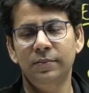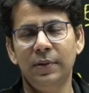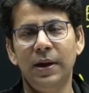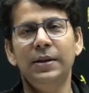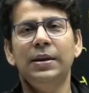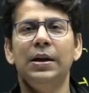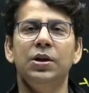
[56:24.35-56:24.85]

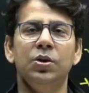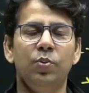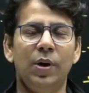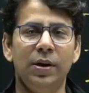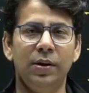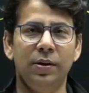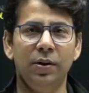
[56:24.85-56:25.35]
And that is
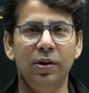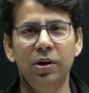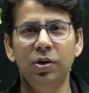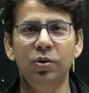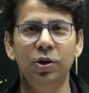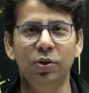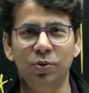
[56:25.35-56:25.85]
what you
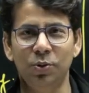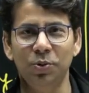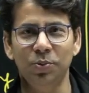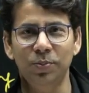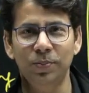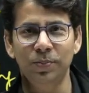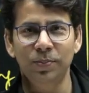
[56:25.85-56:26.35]
need to do,
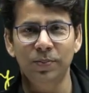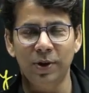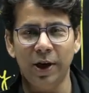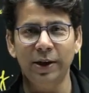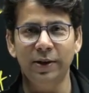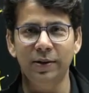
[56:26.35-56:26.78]
right?